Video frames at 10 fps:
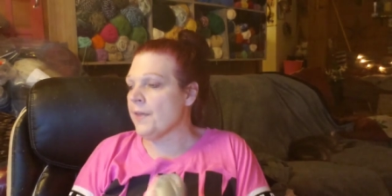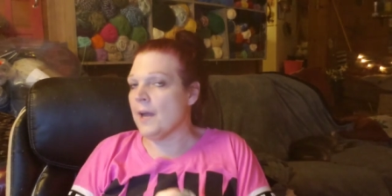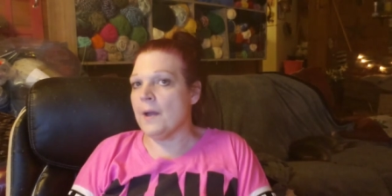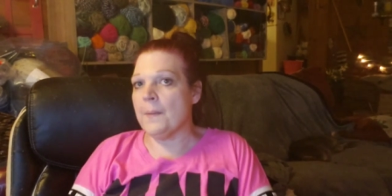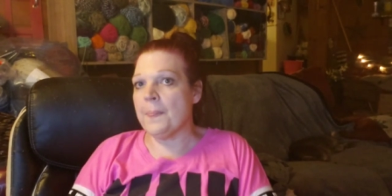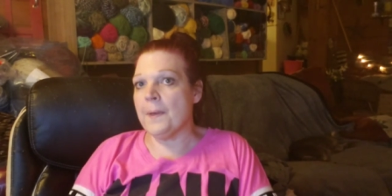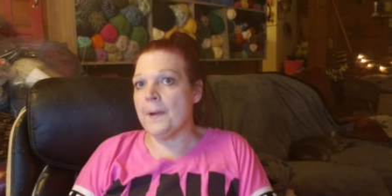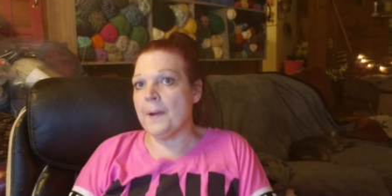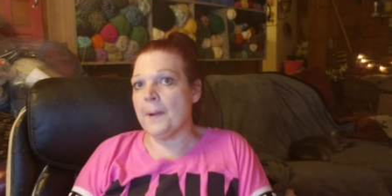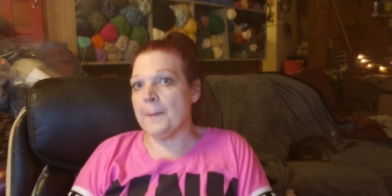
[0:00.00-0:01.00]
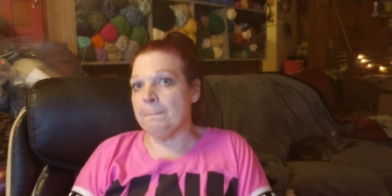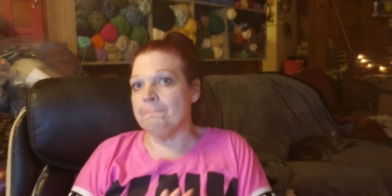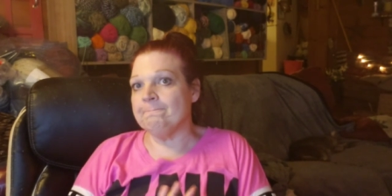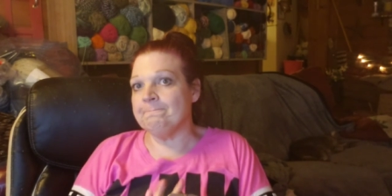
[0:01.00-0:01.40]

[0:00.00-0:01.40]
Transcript: the the um